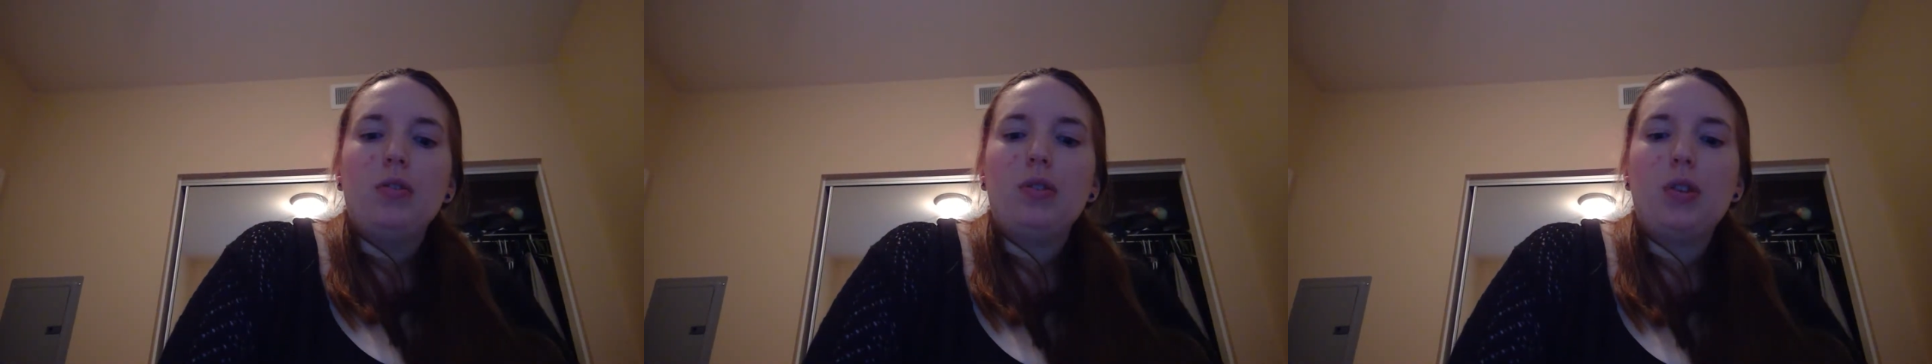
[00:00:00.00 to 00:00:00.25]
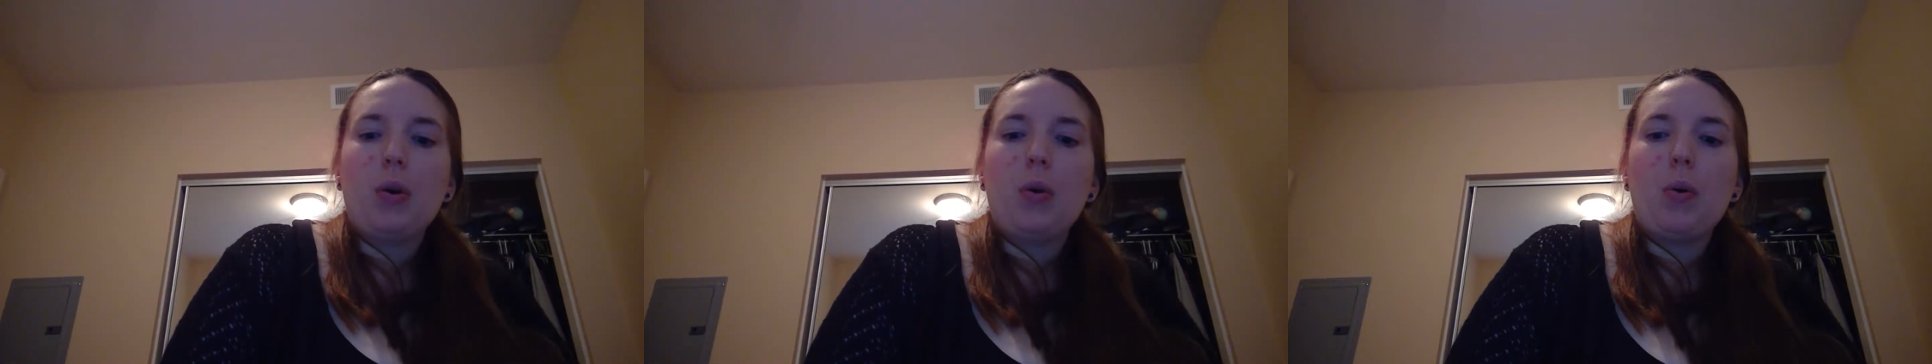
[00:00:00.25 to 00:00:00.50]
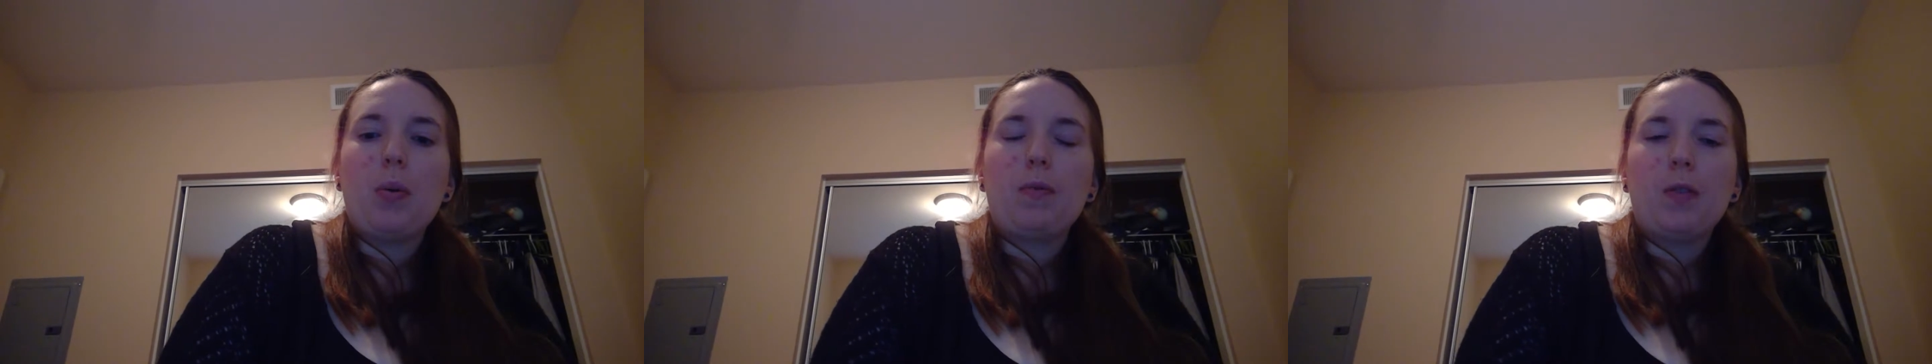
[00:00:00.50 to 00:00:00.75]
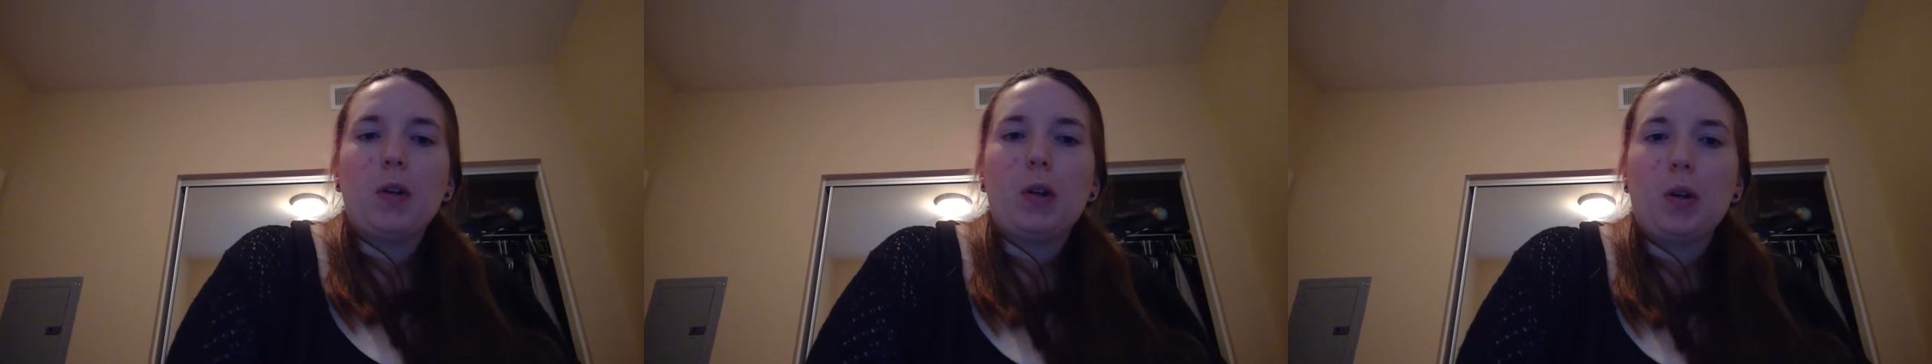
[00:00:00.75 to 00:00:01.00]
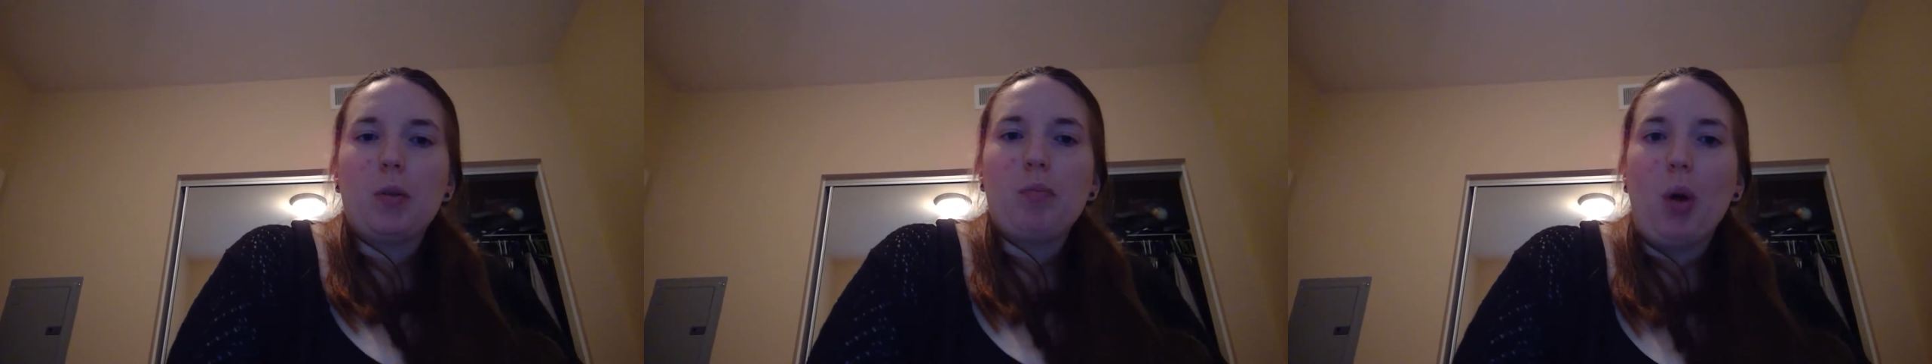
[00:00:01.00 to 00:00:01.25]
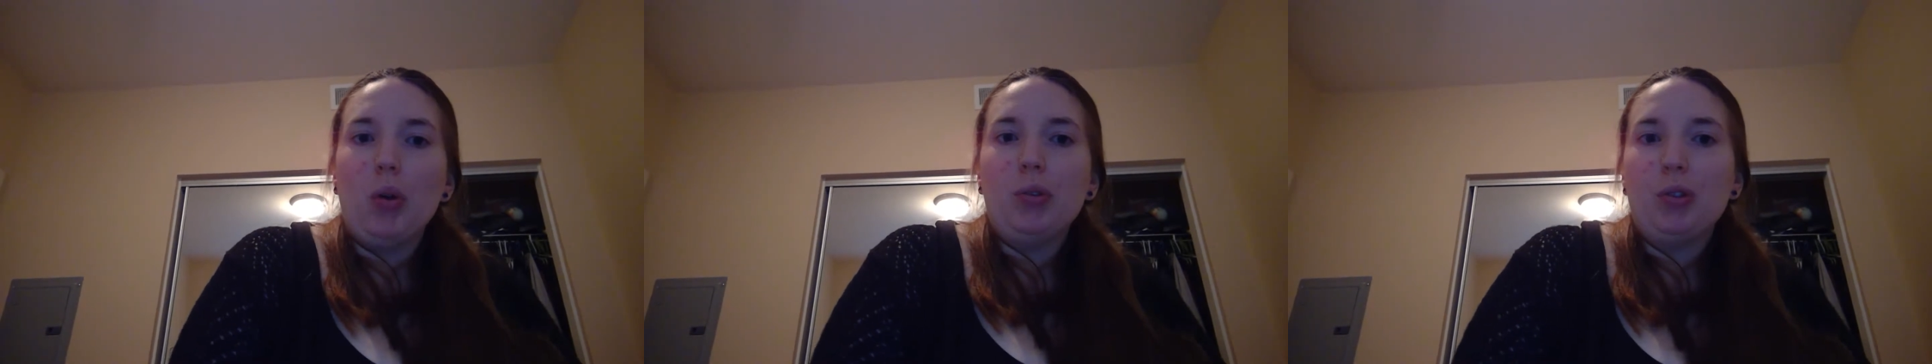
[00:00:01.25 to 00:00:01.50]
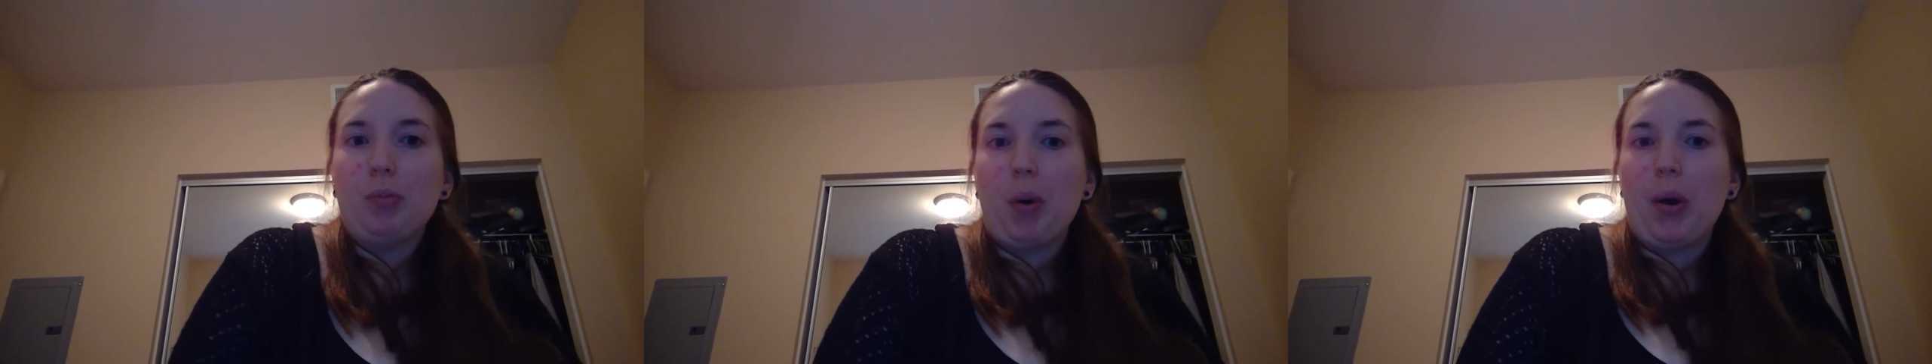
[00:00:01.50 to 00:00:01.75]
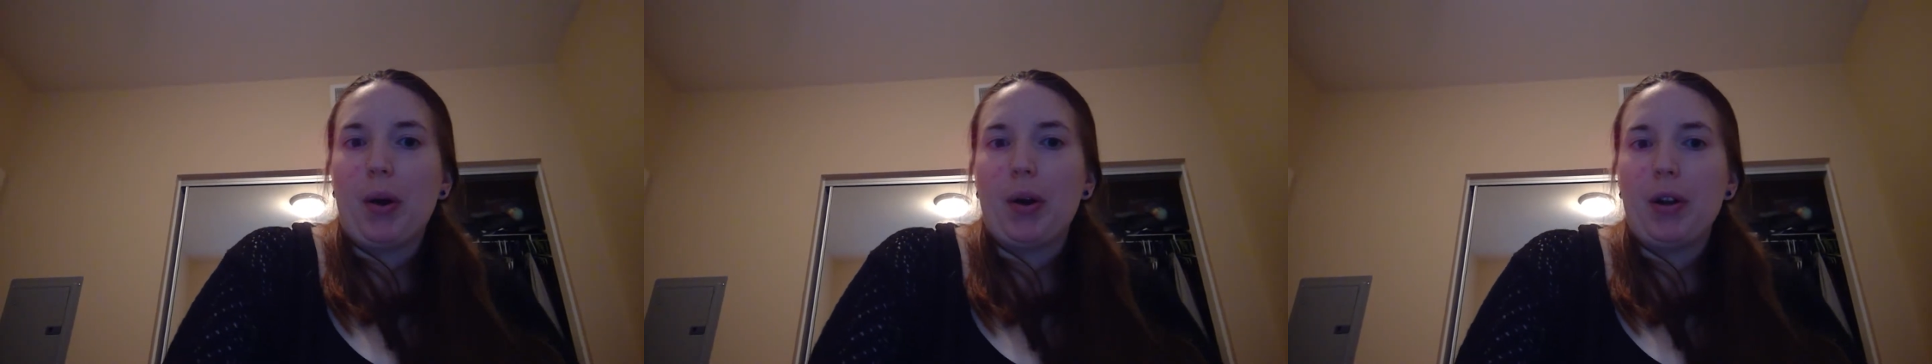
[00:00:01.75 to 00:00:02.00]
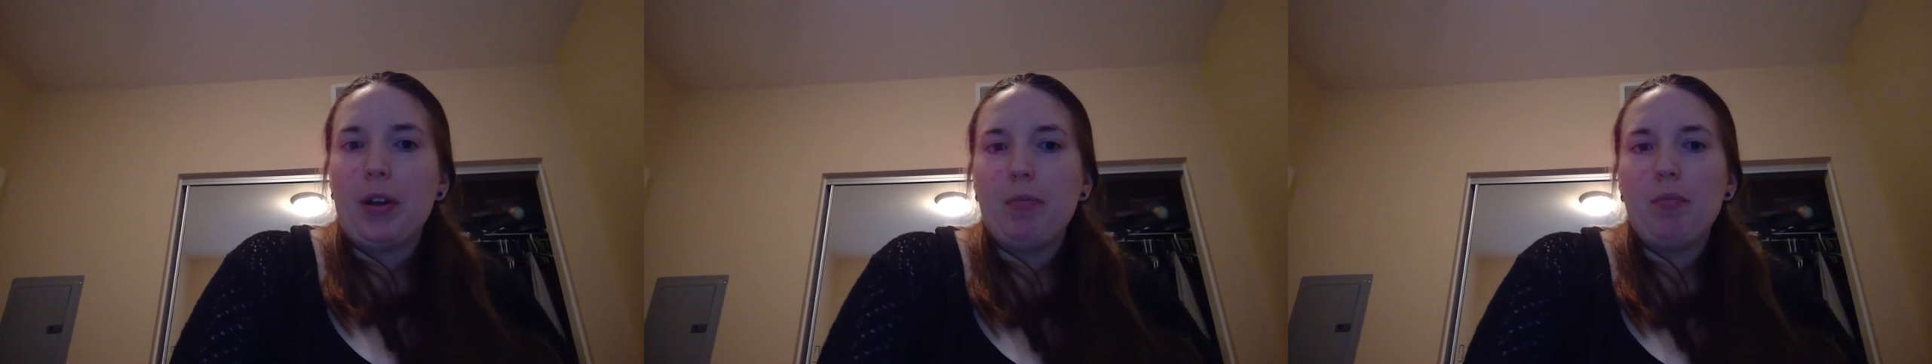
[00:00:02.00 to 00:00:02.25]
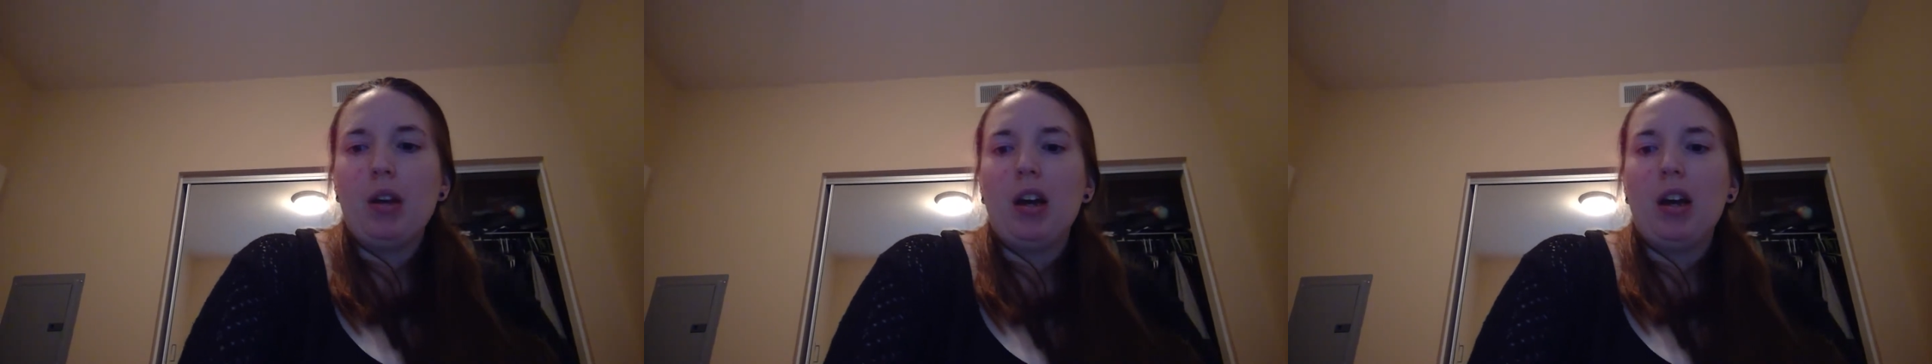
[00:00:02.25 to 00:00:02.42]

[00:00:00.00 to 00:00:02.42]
So for postpartum,